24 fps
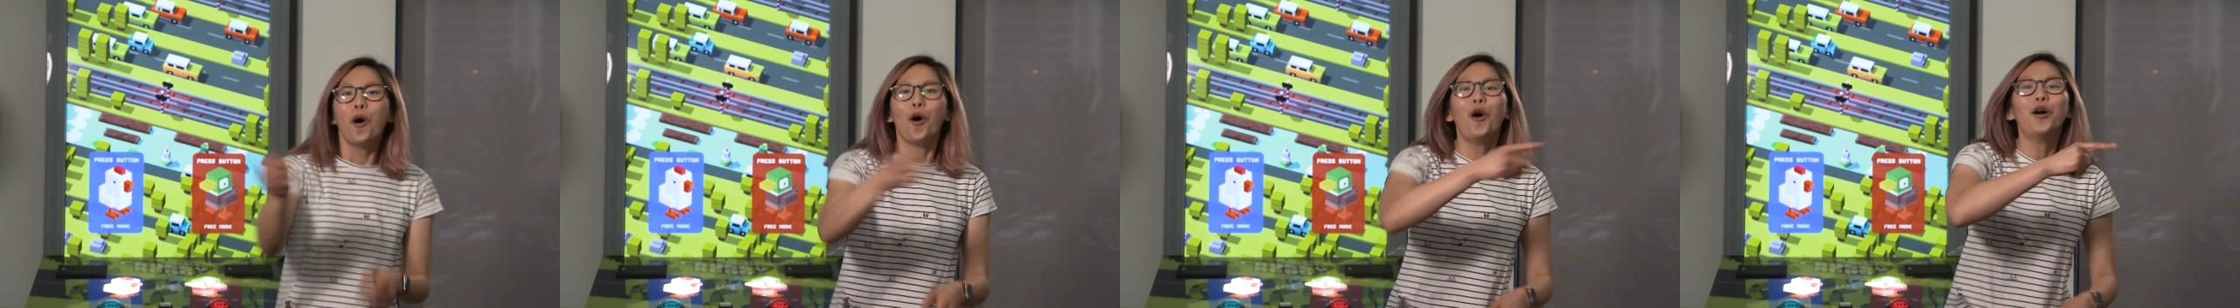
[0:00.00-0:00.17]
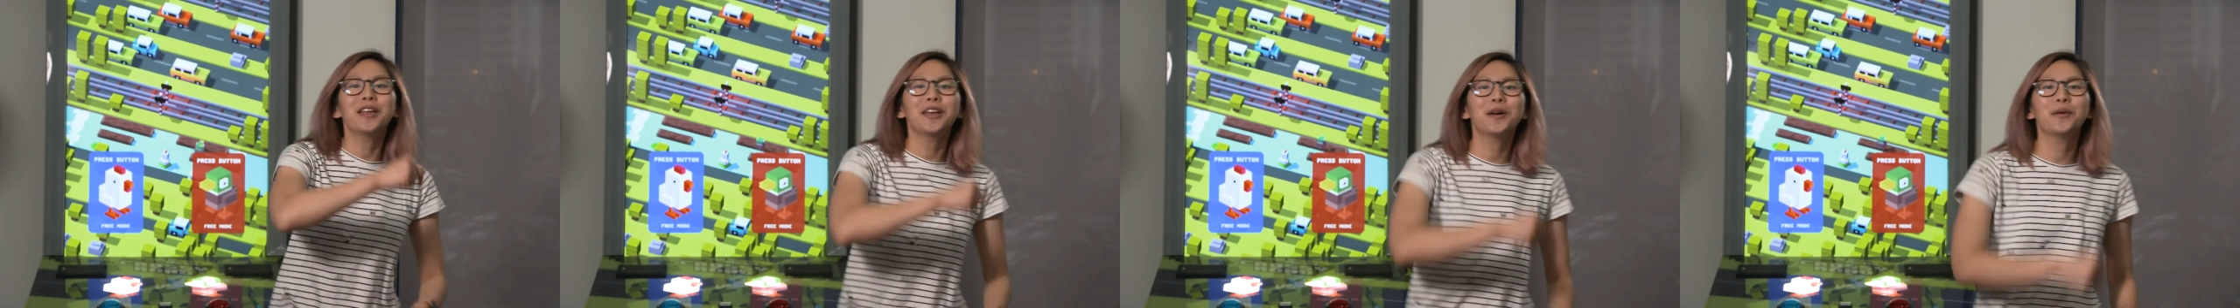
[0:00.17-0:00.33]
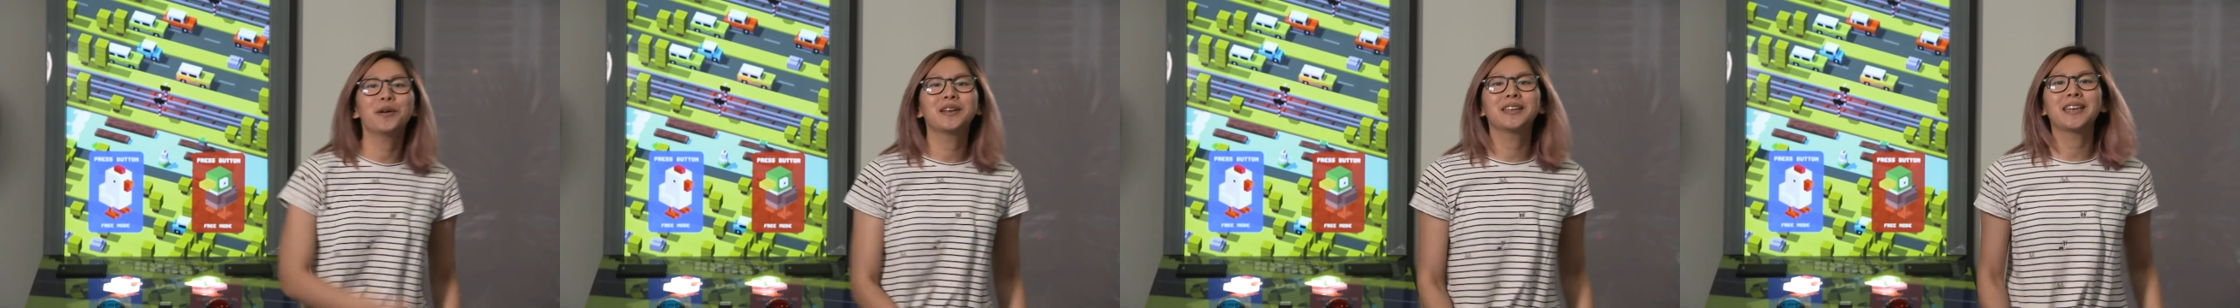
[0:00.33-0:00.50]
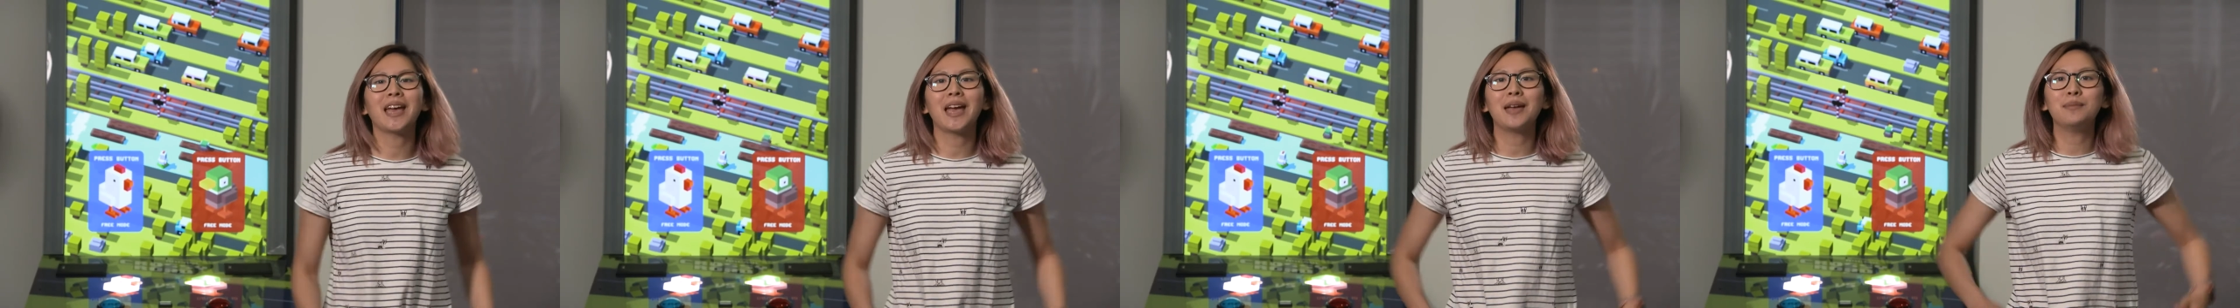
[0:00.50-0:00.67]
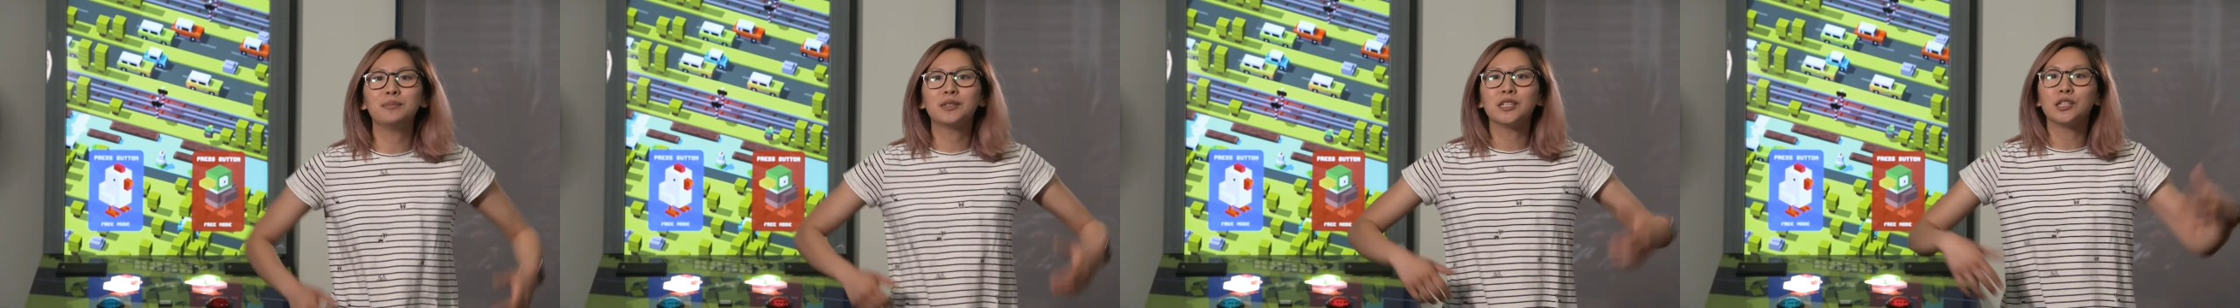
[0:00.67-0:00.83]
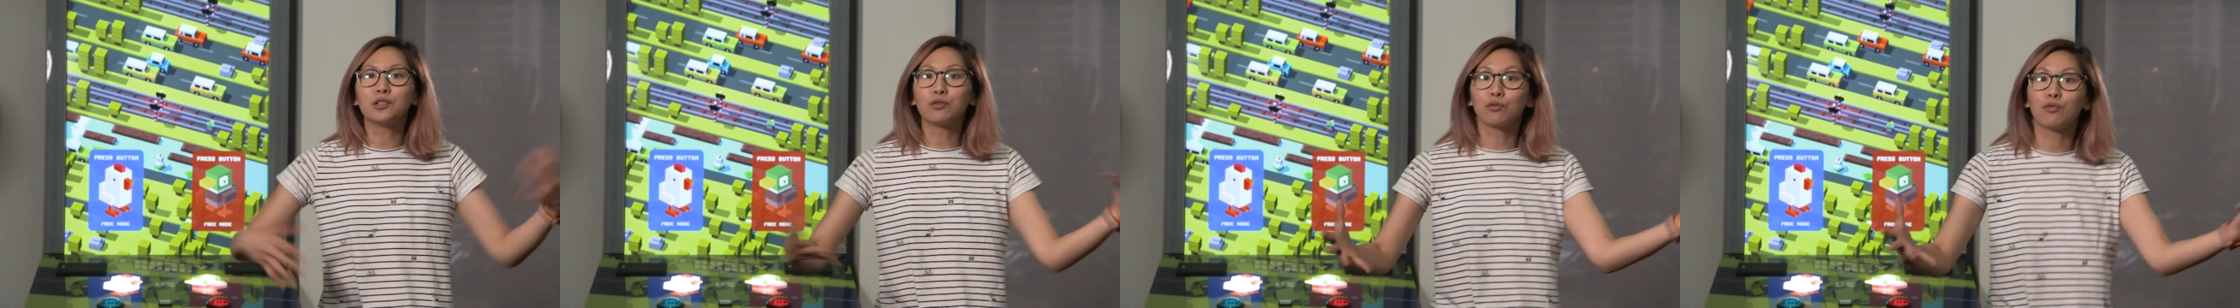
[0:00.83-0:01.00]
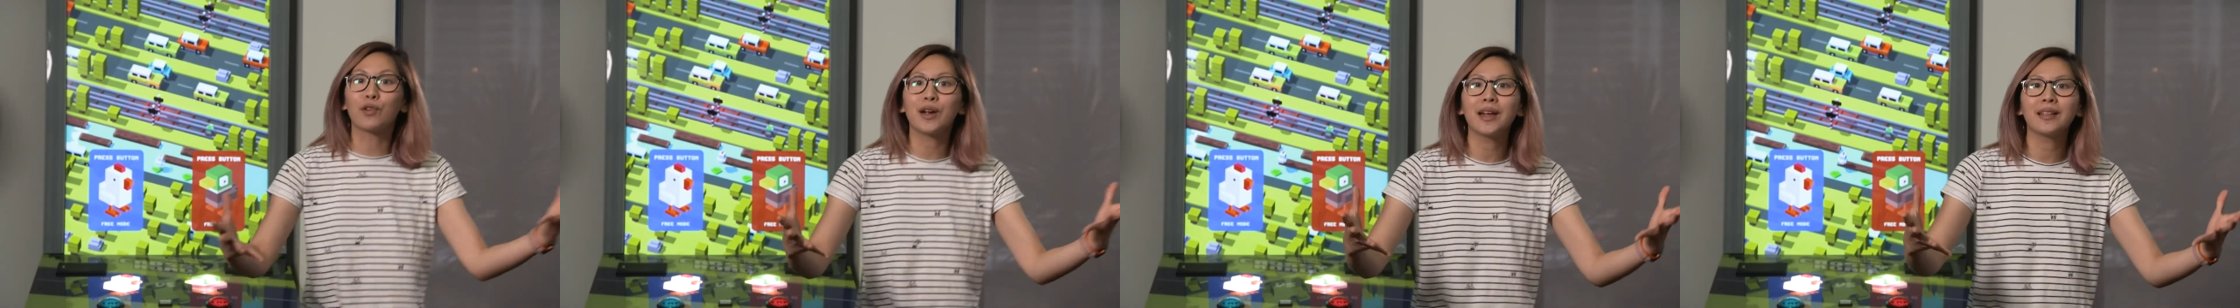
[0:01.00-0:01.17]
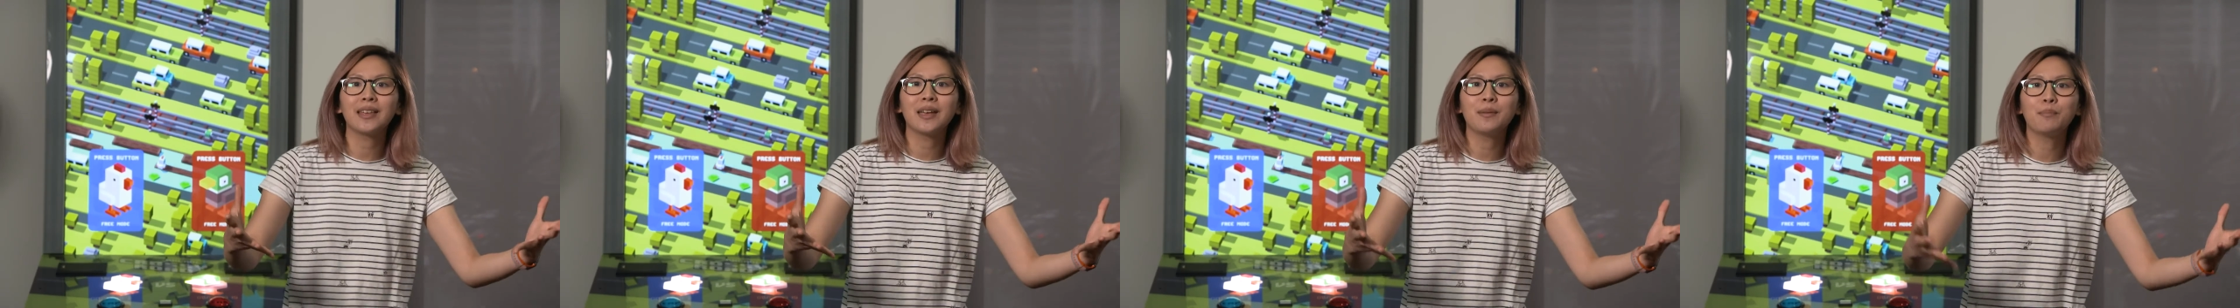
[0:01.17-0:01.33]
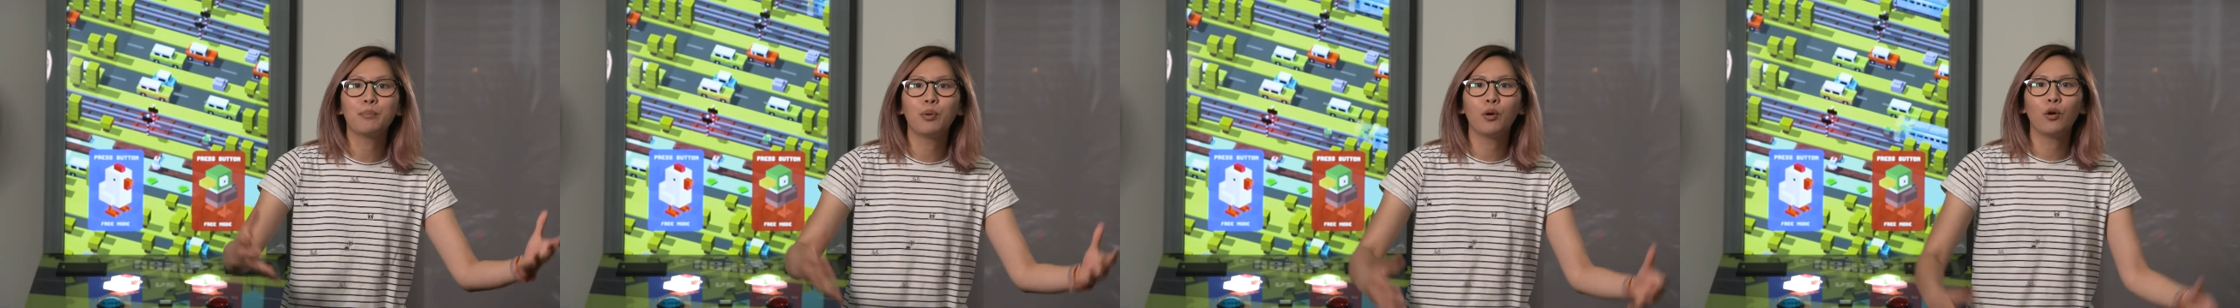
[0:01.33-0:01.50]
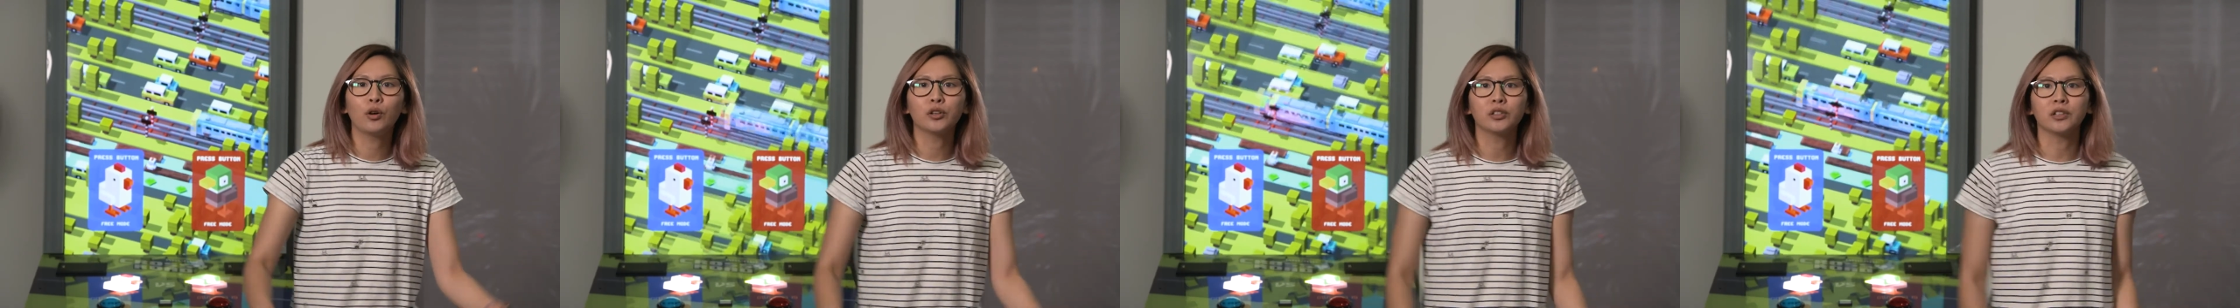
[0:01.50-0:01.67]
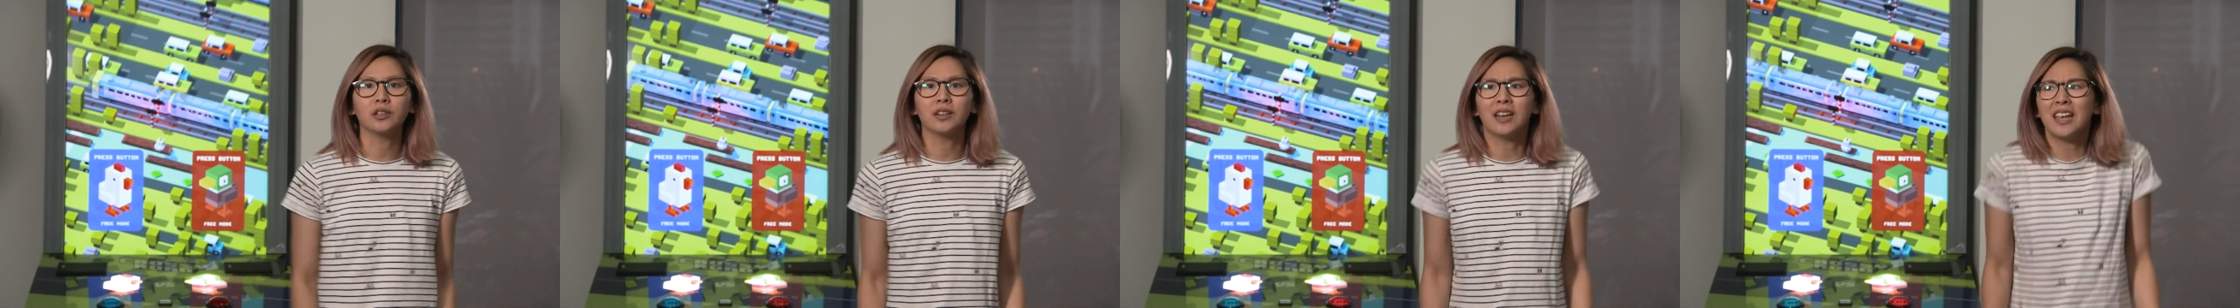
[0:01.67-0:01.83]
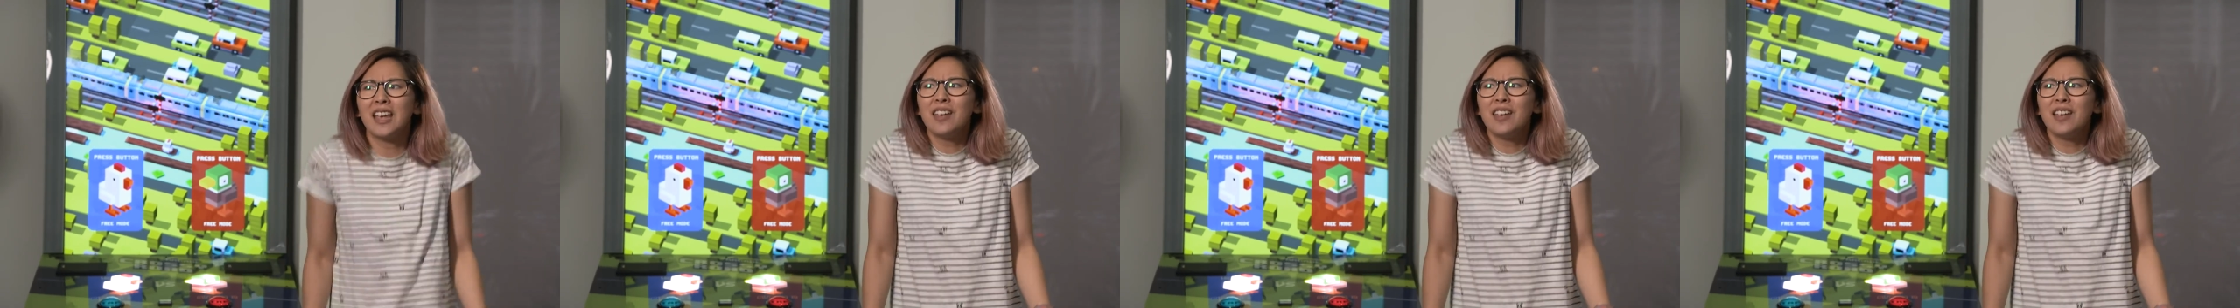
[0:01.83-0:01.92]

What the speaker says: Audio in games is really important,